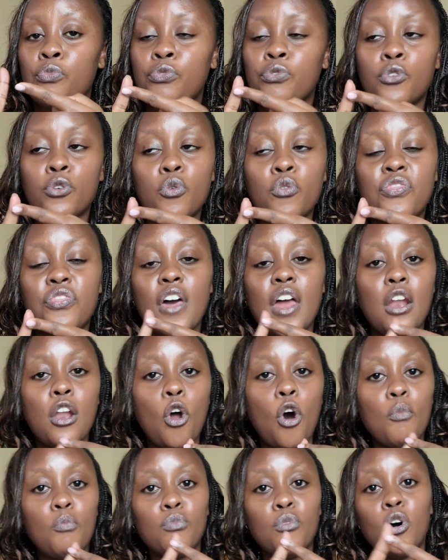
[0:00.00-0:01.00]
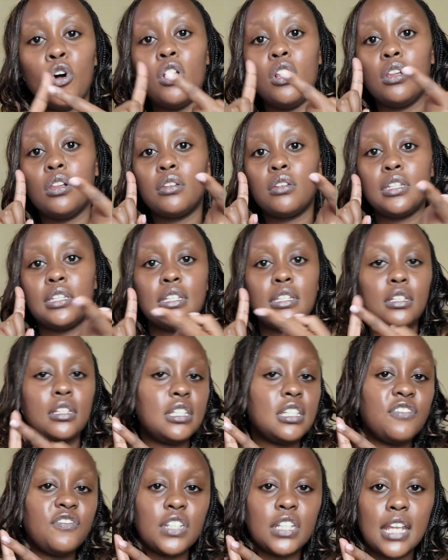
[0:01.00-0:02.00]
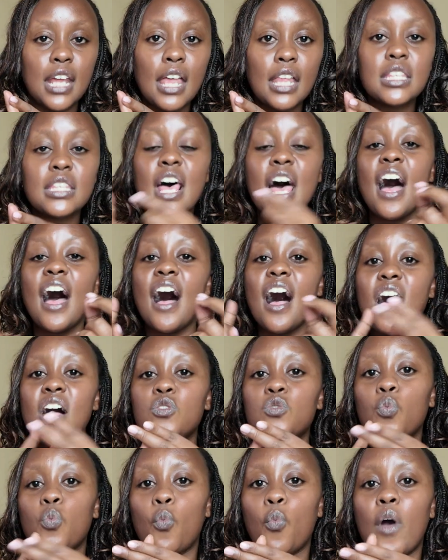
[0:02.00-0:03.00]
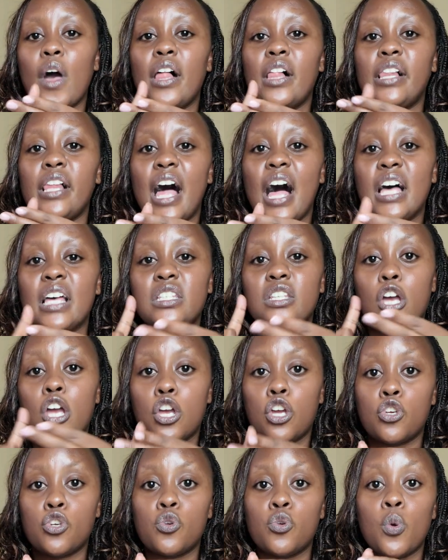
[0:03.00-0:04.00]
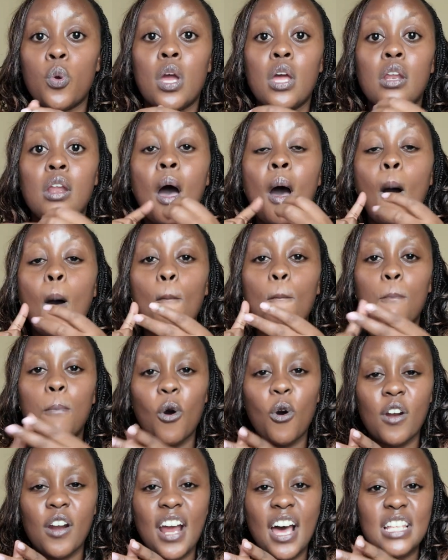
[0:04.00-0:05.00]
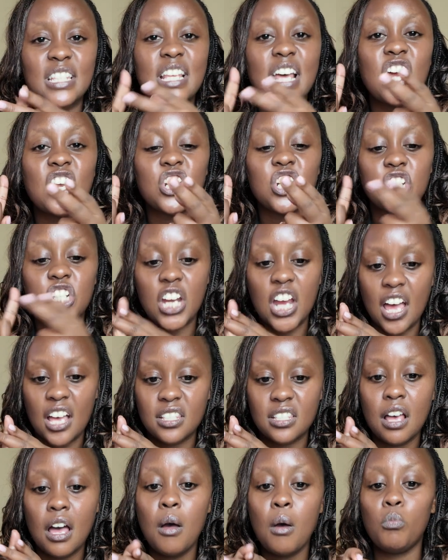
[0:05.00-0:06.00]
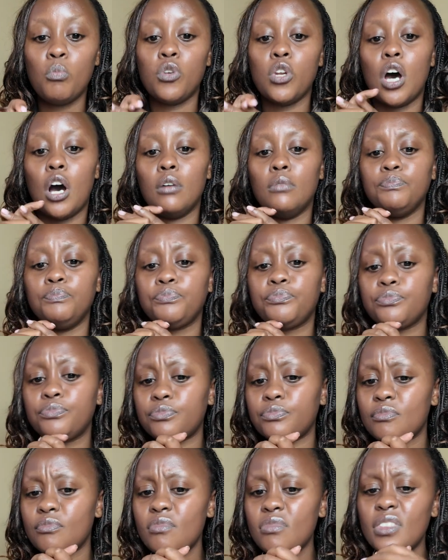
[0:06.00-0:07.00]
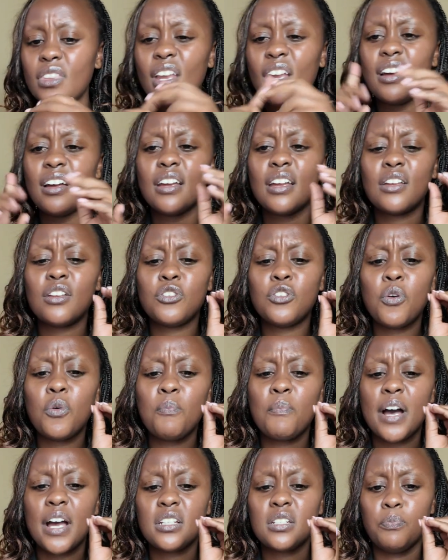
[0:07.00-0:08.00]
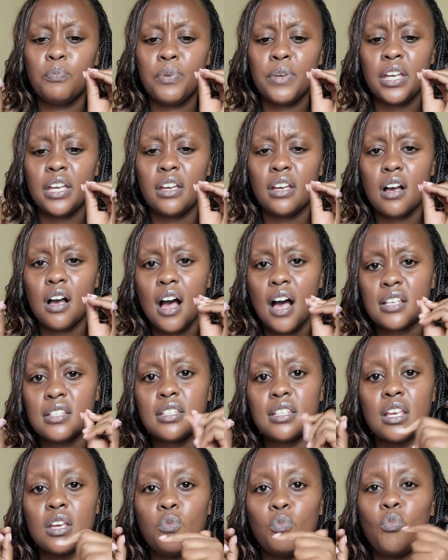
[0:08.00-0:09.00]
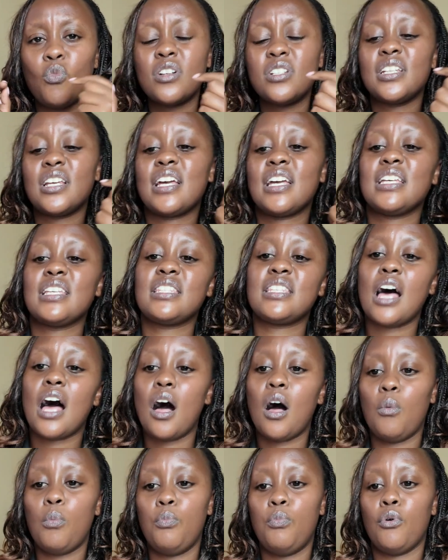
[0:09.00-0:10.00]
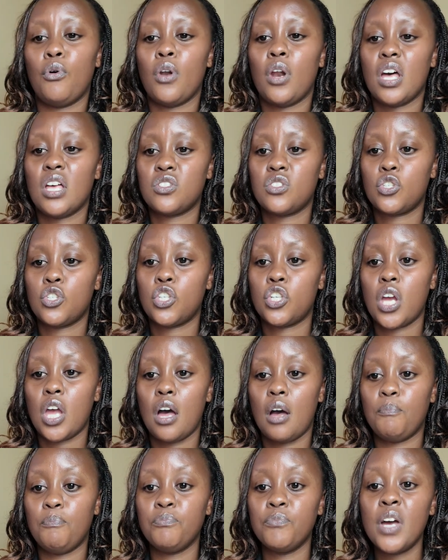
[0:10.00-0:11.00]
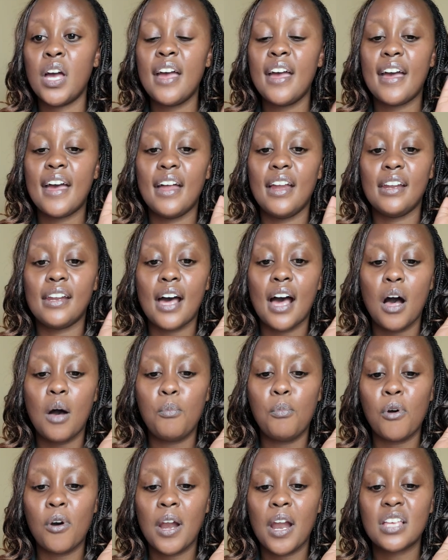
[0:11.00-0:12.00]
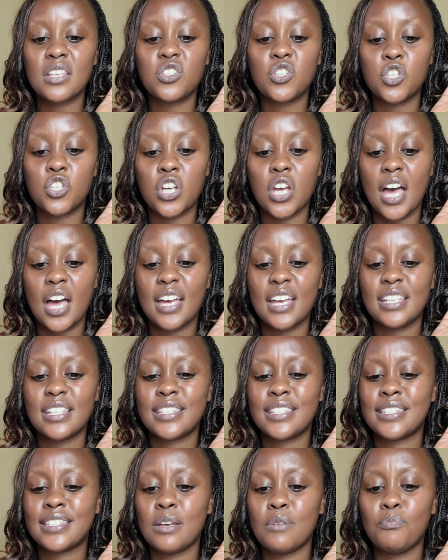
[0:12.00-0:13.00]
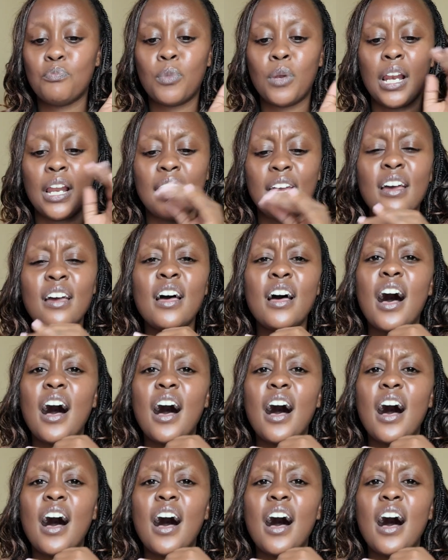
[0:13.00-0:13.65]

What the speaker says: through the normal dividends as well as issuing bonus shares. Now, you might be asking, what is a bonus share? And a bonus share is simply